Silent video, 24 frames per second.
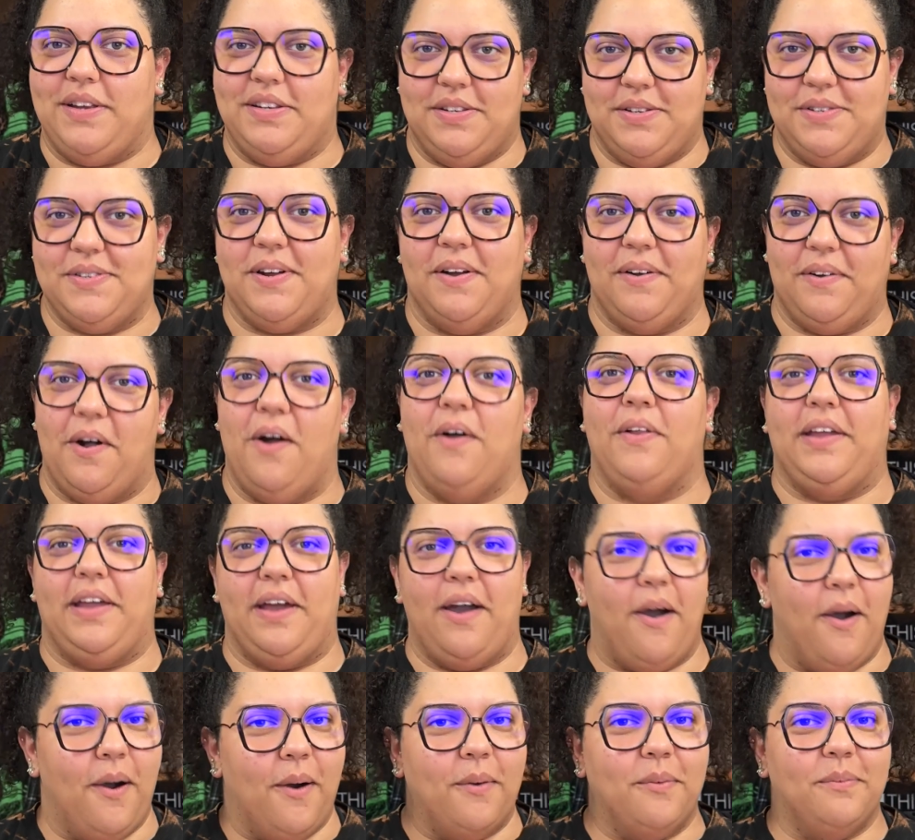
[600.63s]
to start calling
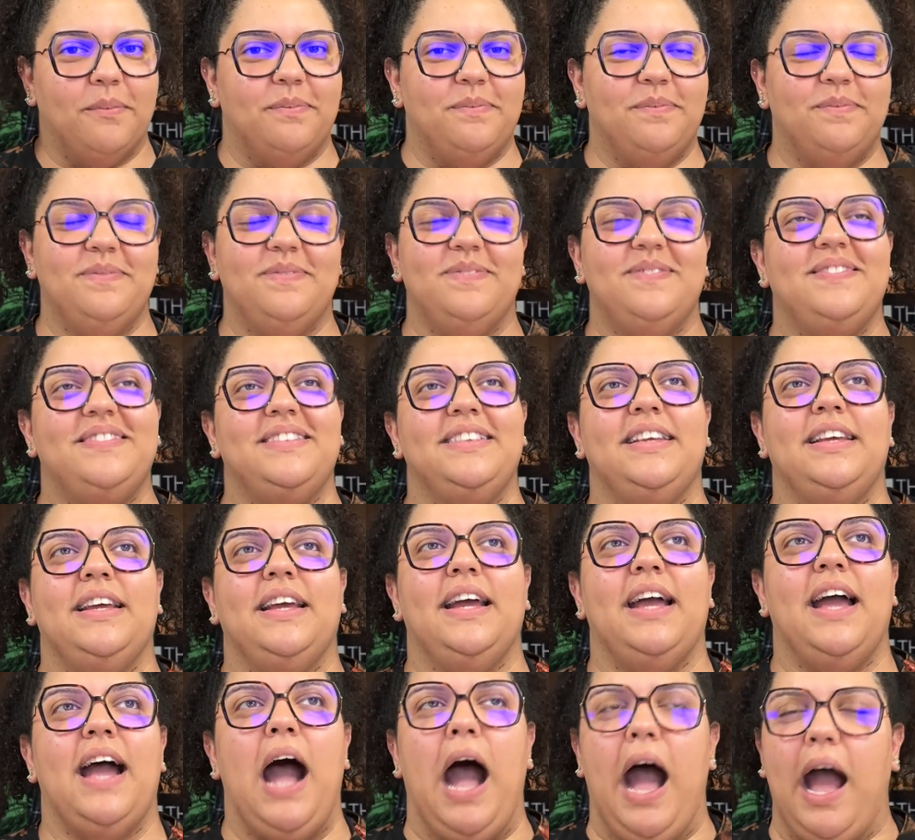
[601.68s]
home,
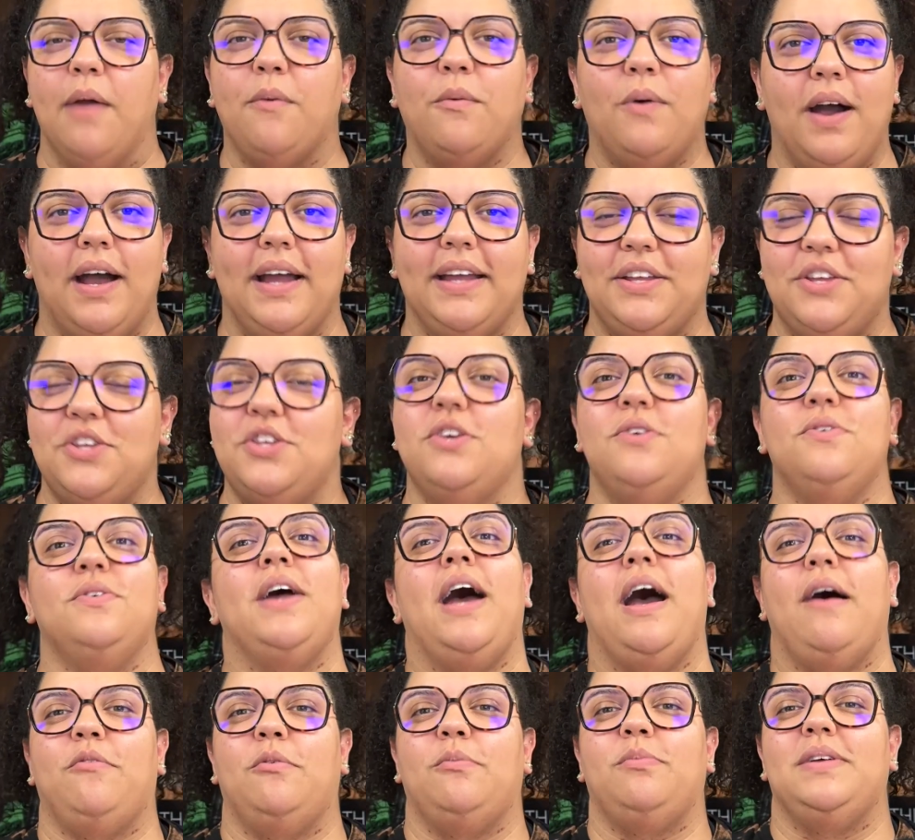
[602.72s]
I want you to
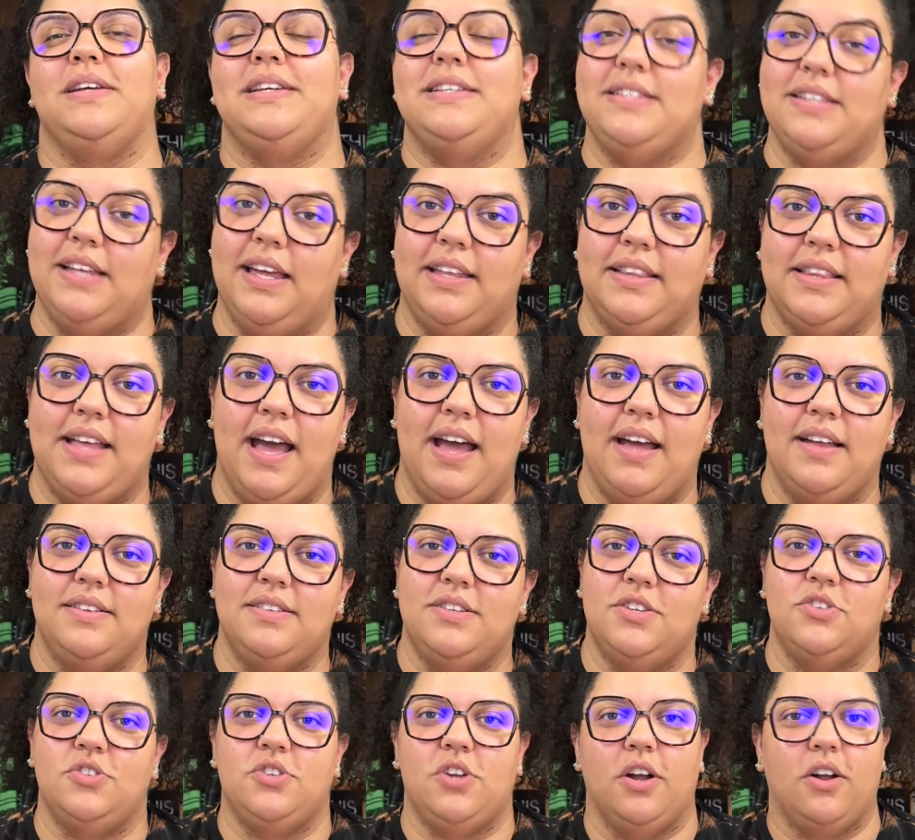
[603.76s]
have a place like that
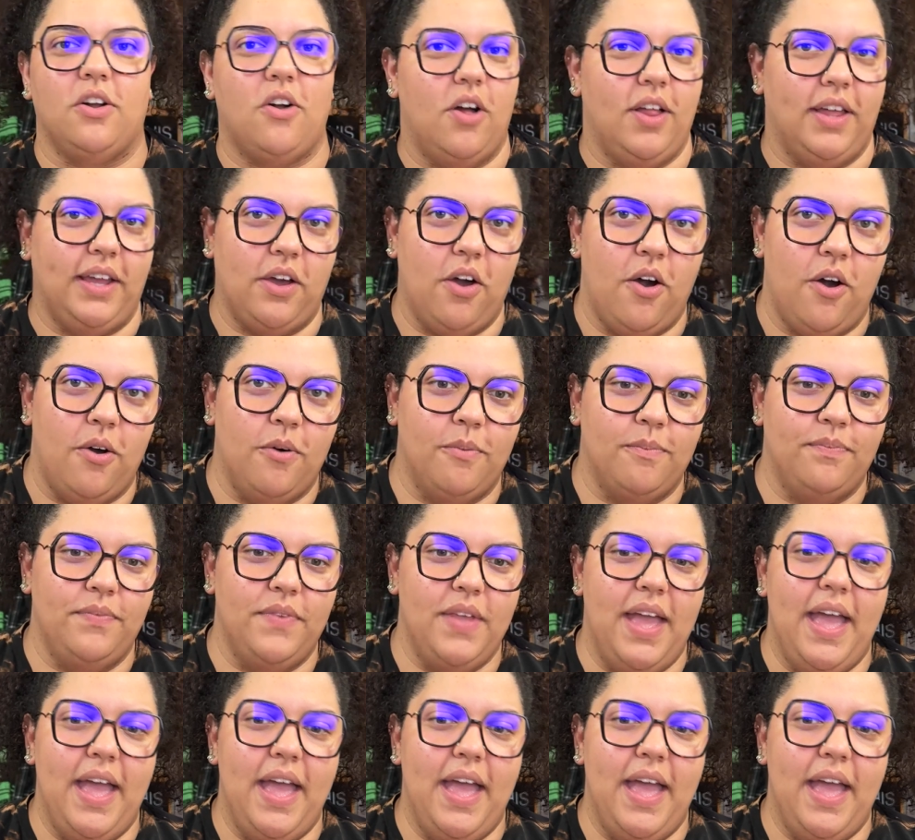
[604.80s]
to start calling home.